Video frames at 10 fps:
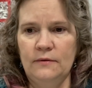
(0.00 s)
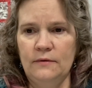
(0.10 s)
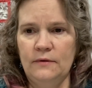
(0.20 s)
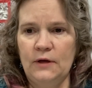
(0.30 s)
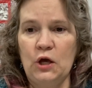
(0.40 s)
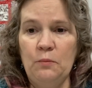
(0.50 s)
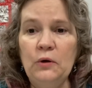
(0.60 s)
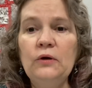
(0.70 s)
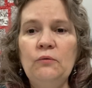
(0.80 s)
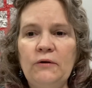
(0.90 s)
the
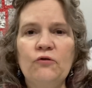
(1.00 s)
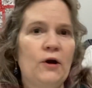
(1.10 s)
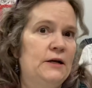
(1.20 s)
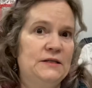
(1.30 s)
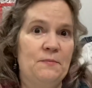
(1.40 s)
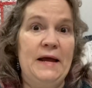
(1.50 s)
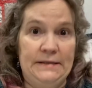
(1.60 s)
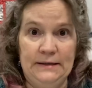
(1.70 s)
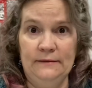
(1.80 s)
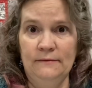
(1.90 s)
community we've created is
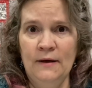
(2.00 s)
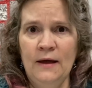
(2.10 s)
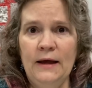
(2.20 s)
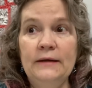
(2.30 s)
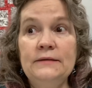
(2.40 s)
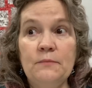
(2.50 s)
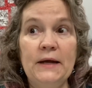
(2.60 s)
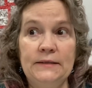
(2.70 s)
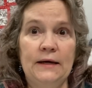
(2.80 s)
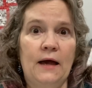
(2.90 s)
amazing. It's
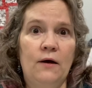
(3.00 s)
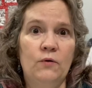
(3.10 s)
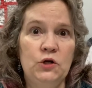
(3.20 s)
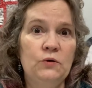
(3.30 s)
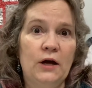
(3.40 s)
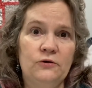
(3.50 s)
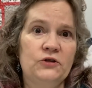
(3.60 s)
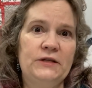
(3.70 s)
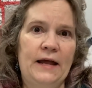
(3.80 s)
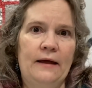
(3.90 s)
amazing. I want you to
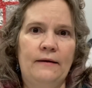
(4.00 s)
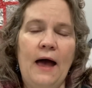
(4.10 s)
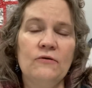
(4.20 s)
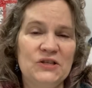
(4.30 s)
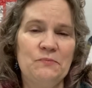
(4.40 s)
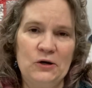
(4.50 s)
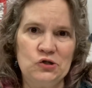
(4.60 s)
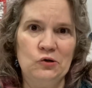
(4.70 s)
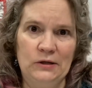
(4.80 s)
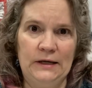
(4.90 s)
understand how
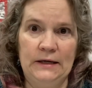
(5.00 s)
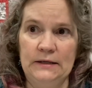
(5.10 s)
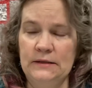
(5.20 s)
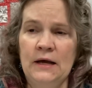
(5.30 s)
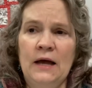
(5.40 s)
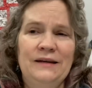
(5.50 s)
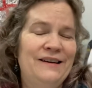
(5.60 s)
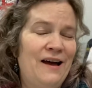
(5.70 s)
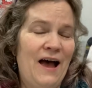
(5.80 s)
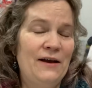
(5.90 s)
special it is.
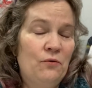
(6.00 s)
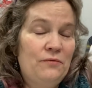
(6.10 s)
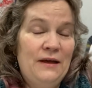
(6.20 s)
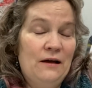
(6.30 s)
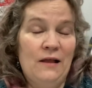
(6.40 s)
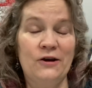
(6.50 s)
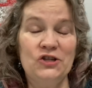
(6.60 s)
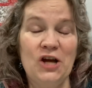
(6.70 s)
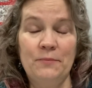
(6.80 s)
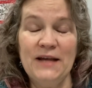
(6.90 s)
I don't think a lot of
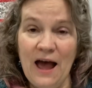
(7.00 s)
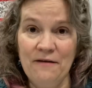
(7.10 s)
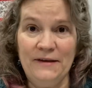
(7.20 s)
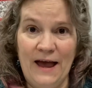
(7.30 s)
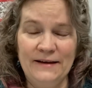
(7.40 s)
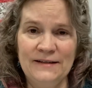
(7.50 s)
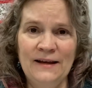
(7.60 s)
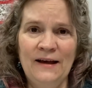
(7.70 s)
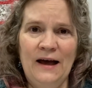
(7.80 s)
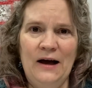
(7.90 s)
shops have that.
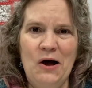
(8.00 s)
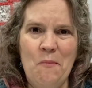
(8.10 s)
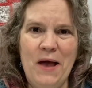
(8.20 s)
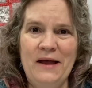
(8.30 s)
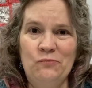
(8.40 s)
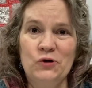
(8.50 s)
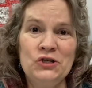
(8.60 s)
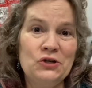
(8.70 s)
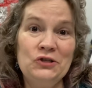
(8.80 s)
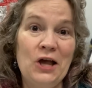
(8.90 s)
And we're
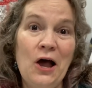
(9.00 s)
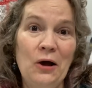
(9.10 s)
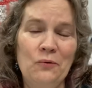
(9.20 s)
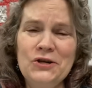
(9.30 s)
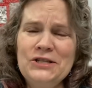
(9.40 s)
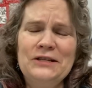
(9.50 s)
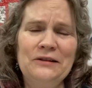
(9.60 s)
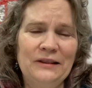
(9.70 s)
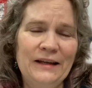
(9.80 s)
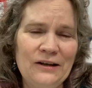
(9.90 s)
still young. We're
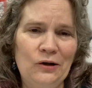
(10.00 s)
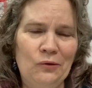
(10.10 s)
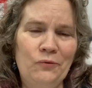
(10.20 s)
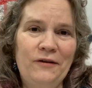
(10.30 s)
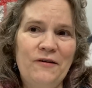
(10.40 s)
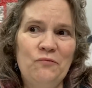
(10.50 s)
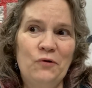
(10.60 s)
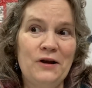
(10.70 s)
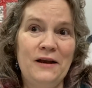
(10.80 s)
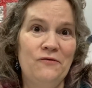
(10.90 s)
still little.
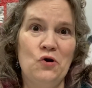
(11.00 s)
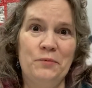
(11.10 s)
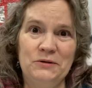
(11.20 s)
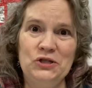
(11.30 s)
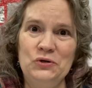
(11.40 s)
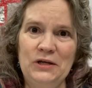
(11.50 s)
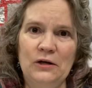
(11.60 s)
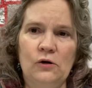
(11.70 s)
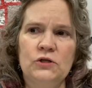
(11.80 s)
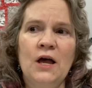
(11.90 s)
We're not even open 2
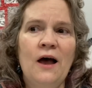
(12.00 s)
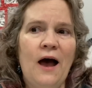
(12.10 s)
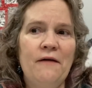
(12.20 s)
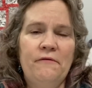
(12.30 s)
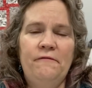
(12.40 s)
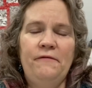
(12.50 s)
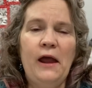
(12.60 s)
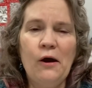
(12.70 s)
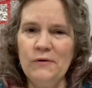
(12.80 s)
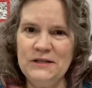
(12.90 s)
years. I have a
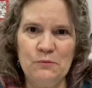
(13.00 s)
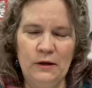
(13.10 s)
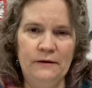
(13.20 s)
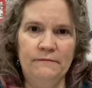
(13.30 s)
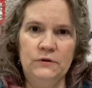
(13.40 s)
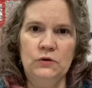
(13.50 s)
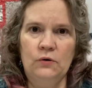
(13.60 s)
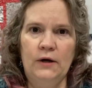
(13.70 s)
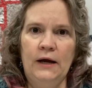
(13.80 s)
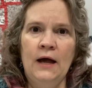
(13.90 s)
very small
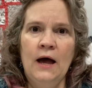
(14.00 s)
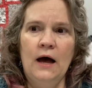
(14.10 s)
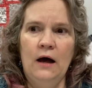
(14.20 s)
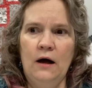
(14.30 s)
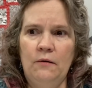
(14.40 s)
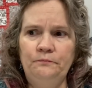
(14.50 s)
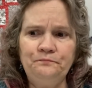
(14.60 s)
inventory. But